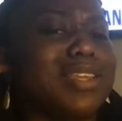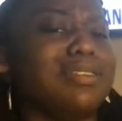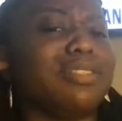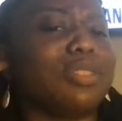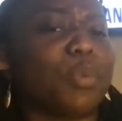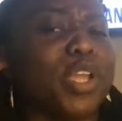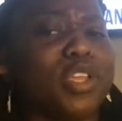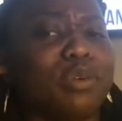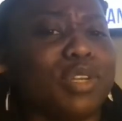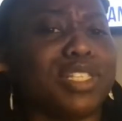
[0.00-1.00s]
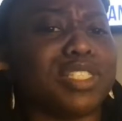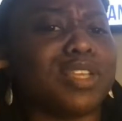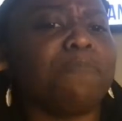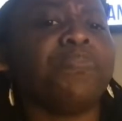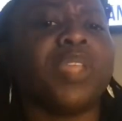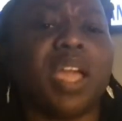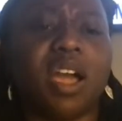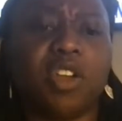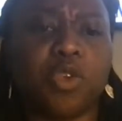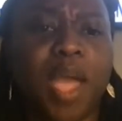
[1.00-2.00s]
than 3 units,
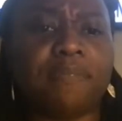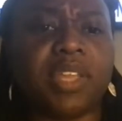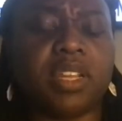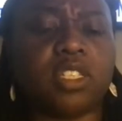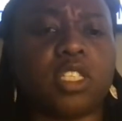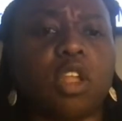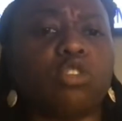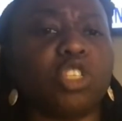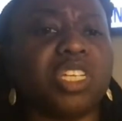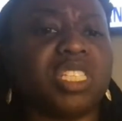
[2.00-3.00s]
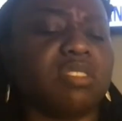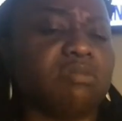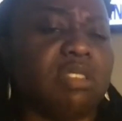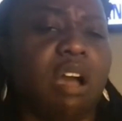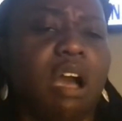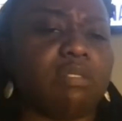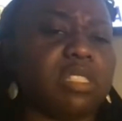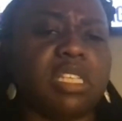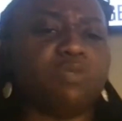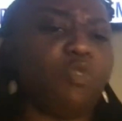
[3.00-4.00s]
you have to get a disclosure, because
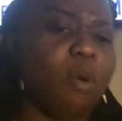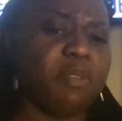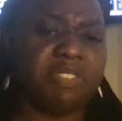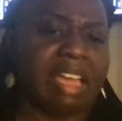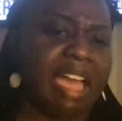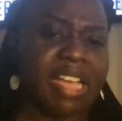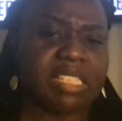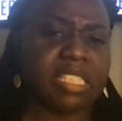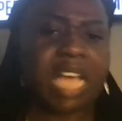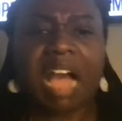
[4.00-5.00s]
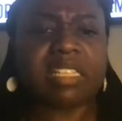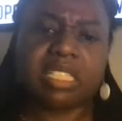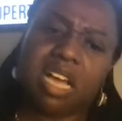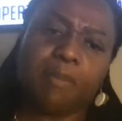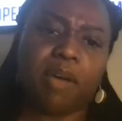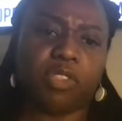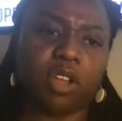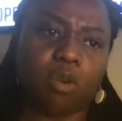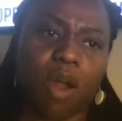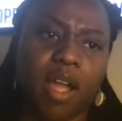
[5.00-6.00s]
this form of gas and toxin come out the
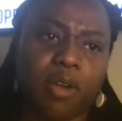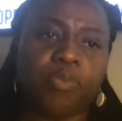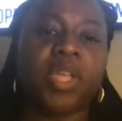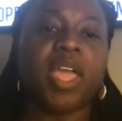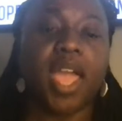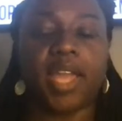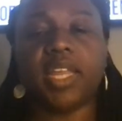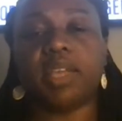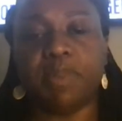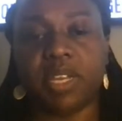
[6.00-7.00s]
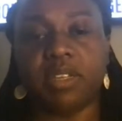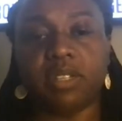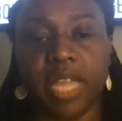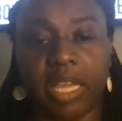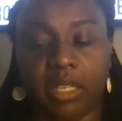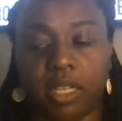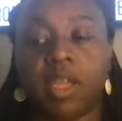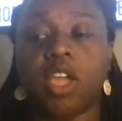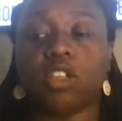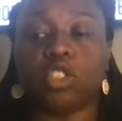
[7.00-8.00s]
ground and it can be
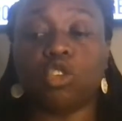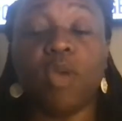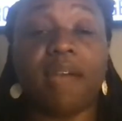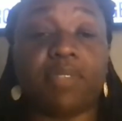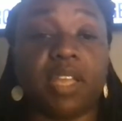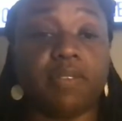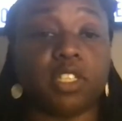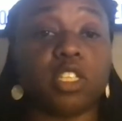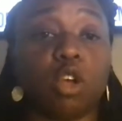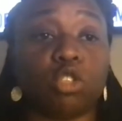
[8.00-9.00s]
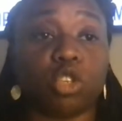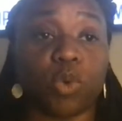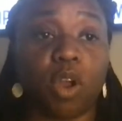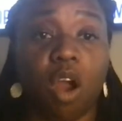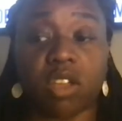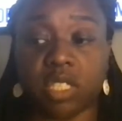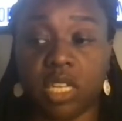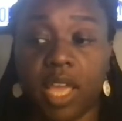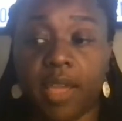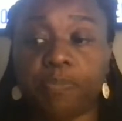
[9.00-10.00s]
deadly. So you have to give a disclosure in regards
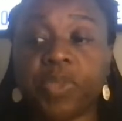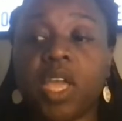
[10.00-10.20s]
to that.